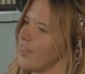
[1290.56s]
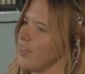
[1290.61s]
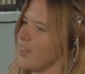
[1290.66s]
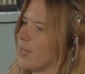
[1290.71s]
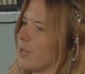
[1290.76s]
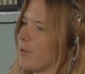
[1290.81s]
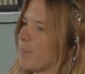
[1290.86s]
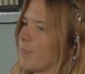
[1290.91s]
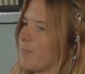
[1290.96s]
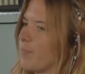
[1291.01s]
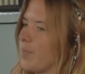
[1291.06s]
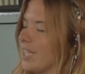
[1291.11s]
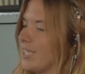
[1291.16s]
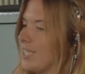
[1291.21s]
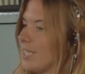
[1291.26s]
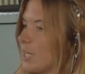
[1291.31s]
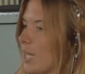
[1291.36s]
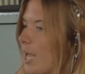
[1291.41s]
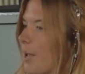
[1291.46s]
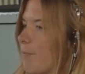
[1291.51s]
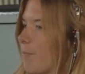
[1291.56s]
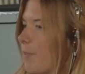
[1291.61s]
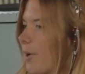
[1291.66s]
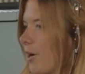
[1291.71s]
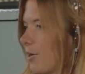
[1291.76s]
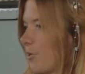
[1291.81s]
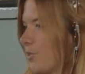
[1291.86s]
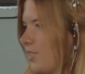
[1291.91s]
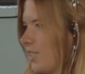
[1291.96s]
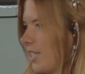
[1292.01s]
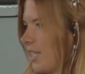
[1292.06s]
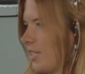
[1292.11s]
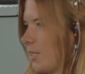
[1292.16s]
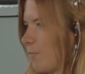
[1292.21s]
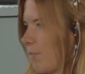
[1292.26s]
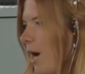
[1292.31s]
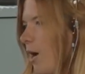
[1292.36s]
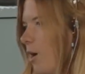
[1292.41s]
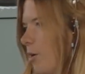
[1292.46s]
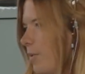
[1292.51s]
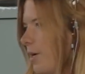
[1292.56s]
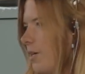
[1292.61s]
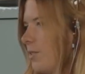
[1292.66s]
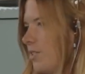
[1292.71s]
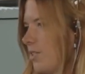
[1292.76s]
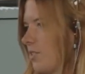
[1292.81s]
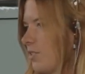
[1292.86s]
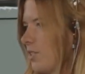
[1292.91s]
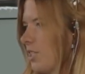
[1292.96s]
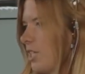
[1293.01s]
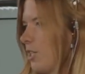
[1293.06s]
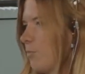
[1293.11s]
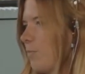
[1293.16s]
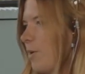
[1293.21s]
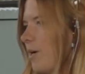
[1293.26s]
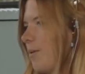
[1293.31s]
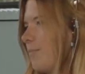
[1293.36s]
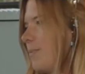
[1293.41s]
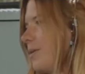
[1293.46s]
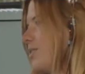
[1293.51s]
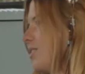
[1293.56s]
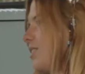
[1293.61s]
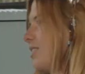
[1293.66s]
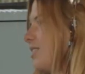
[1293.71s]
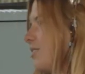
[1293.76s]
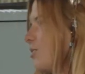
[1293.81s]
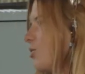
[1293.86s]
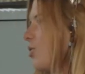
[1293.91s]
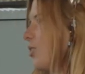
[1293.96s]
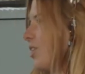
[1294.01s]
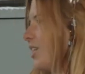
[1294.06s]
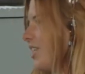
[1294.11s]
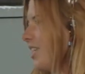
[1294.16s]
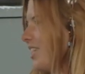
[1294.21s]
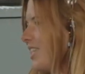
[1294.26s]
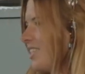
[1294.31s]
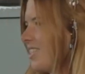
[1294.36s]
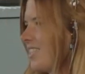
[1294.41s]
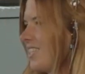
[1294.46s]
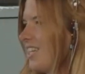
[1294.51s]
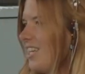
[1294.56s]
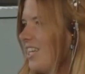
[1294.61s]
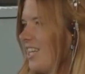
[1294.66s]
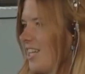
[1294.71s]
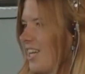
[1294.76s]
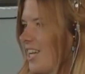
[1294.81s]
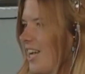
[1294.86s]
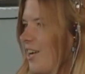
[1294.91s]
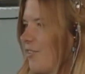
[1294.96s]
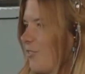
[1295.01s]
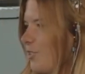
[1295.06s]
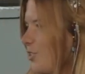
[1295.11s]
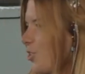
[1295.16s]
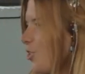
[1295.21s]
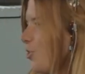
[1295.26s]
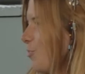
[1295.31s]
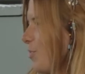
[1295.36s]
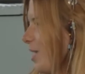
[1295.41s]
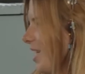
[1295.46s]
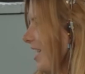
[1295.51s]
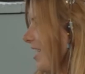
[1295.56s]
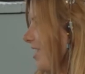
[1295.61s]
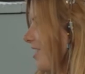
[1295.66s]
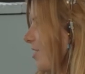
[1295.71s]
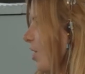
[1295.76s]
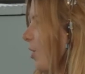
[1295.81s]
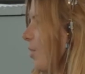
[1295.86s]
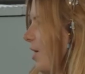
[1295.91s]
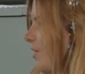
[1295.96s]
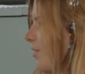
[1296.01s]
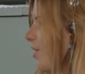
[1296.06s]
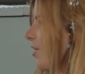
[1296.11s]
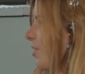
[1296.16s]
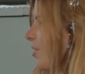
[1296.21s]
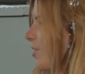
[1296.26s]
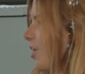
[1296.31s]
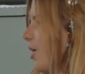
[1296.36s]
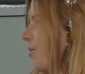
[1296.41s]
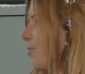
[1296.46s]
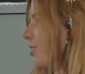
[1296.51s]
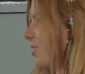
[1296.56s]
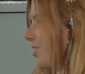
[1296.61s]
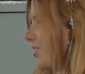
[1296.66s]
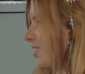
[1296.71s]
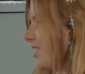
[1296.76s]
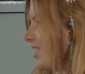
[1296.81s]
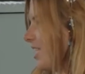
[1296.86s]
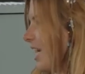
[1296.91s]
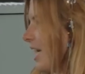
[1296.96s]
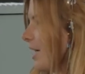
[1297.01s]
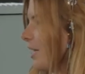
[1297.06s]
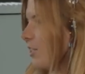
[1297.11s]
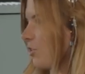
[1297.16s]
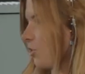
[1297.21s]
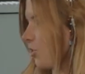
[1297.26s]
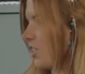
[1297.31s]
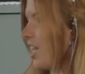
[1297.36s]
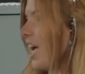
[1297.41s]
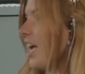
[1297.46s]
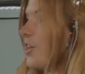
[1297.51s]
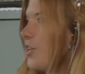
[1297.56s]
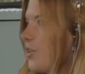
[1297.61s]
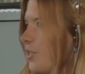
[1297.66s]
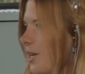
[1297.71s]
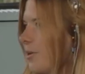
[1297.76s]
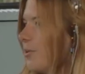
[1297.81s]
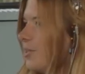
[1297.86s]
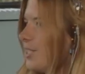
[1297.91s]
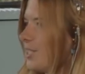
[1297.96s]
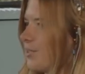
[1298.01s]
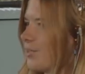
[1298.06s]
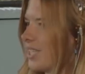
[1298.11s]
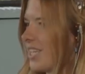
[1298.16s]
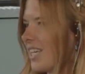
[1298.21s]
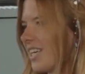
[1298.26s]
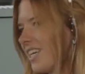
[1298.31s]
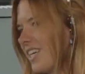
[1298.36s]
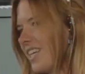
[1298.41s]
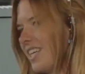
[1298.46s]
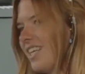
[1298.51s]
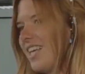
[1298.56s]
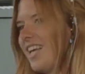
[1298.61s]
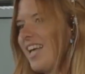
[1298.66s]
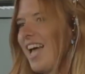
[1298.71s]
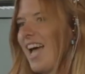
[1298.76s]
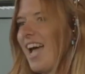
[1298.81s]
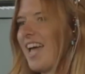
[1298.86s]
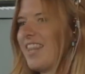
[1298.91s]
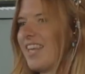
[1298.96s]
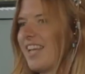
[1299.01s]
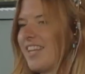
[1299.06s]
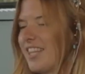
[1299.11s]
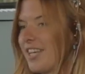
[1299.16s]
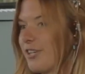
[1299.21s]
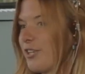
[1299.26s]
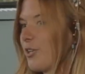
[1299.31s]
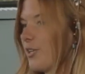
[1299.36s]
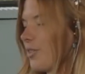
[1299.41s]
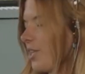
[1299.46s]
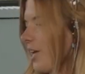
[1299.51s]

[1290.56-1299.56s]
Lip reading: and they did their poses, power poses or low power poses, in the toilets for 2 minutes on their own, and no one could see it, just they knew they were doing it. And then they